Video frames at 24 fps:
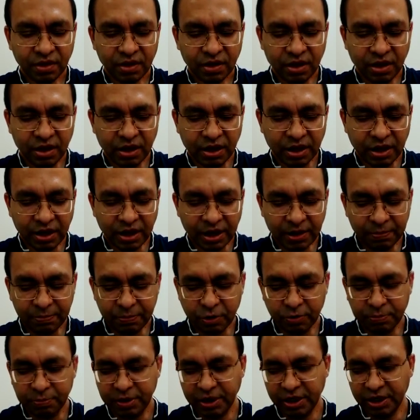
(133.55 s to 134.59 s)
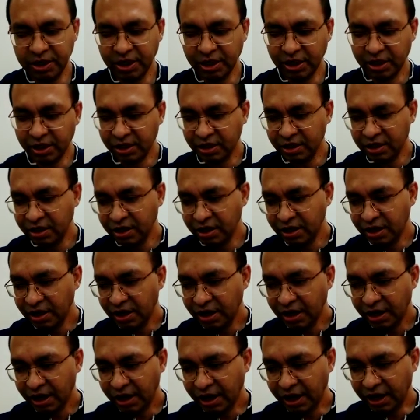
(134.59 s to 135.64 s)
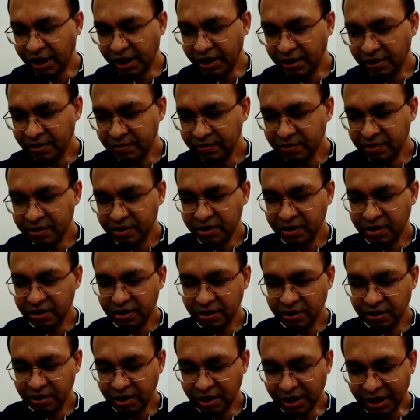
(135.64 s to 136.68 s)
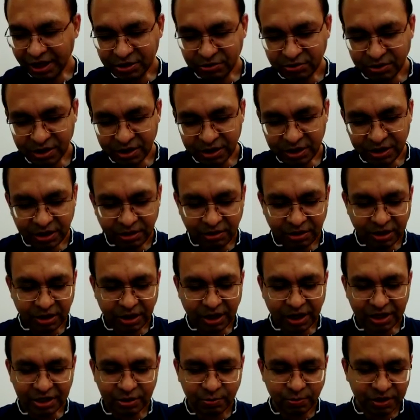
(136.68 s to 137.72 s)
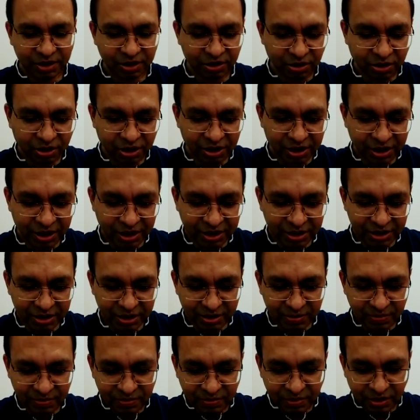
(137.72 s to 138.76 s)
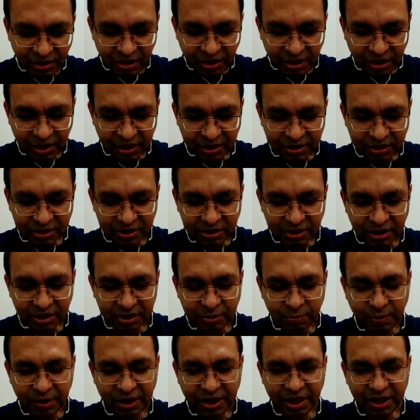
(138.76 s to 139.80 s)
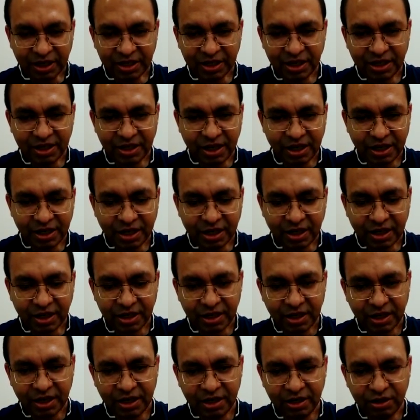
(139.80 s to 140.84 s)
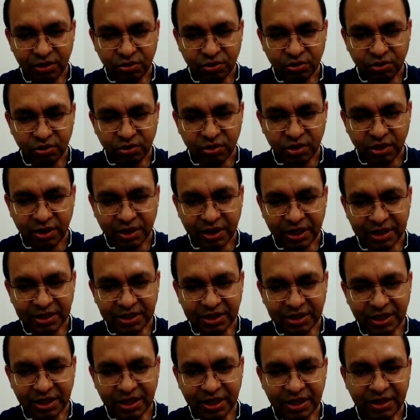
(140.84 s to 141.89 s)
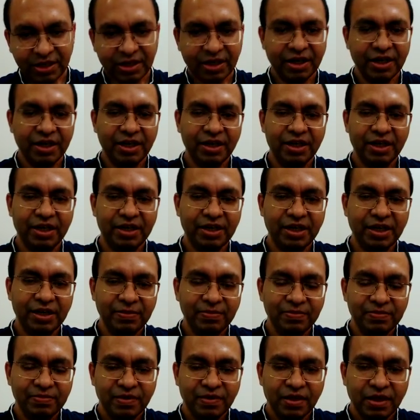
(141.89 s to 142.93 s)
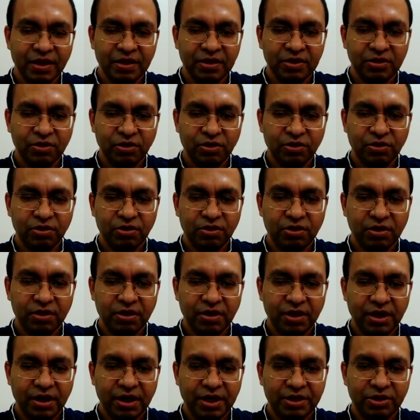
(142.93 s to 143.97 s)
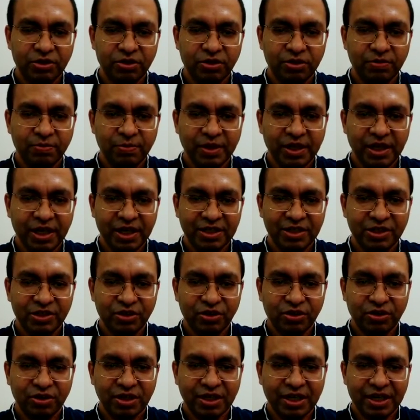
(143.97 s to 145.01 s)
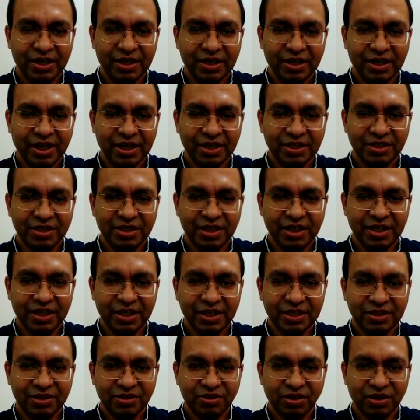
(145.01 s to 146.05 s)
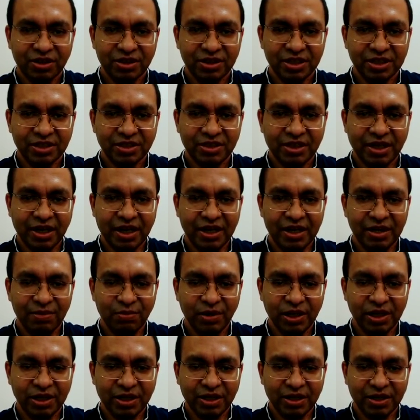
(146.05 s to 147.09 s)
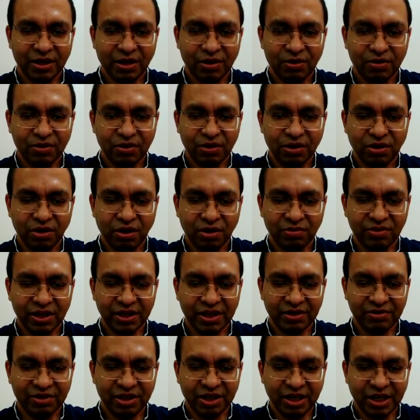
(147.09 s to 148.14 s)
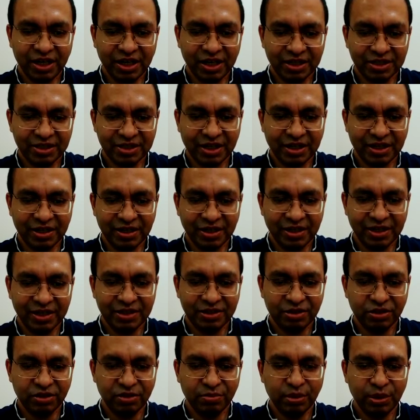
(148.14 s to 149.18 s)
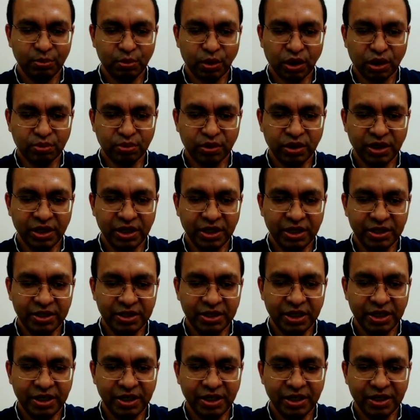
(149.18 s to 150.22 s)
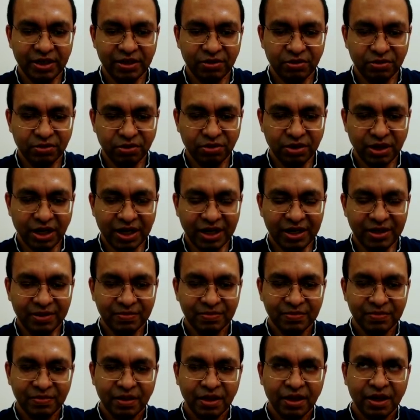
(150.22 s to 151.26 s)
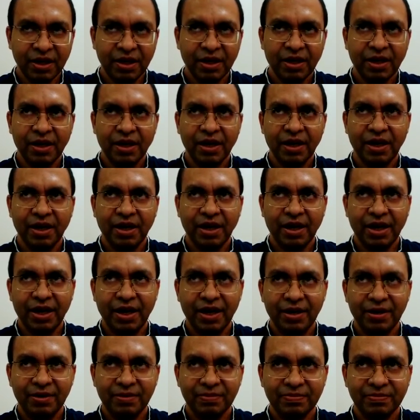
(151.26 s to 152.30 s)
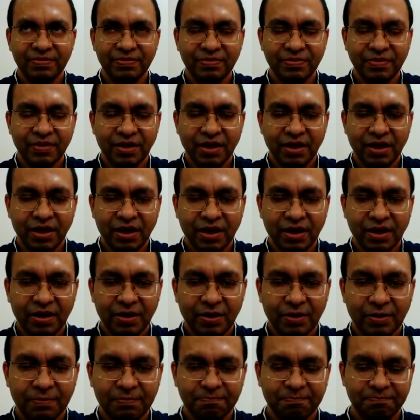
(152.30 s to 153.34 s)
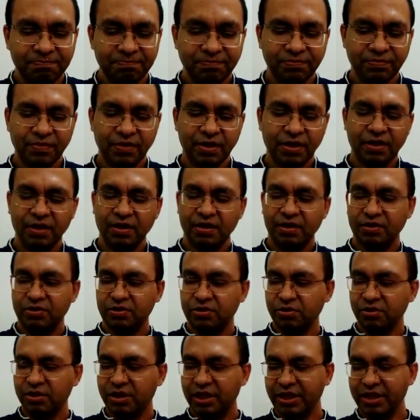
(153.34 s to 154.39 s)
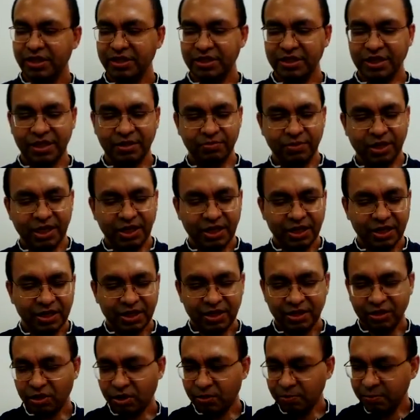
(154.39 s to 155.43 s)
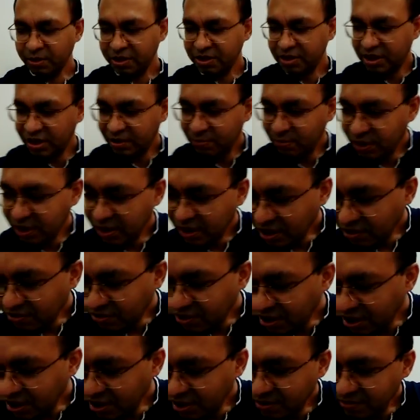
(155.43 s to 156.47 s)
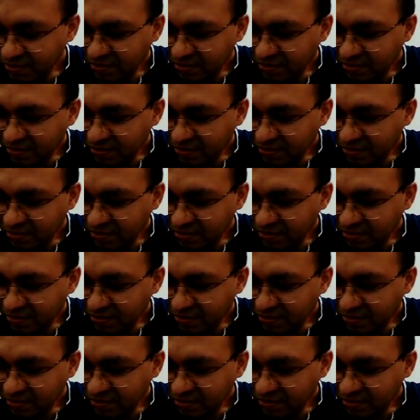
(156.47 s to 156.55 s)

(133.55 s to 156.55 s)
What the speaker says: appropriately. And last but not the least, is splitting the data into testing and training data. So it should be ensured that test data is not just randomly cut out of the given data set. It should be properly engineered to do that. And so these and many other topics have been covered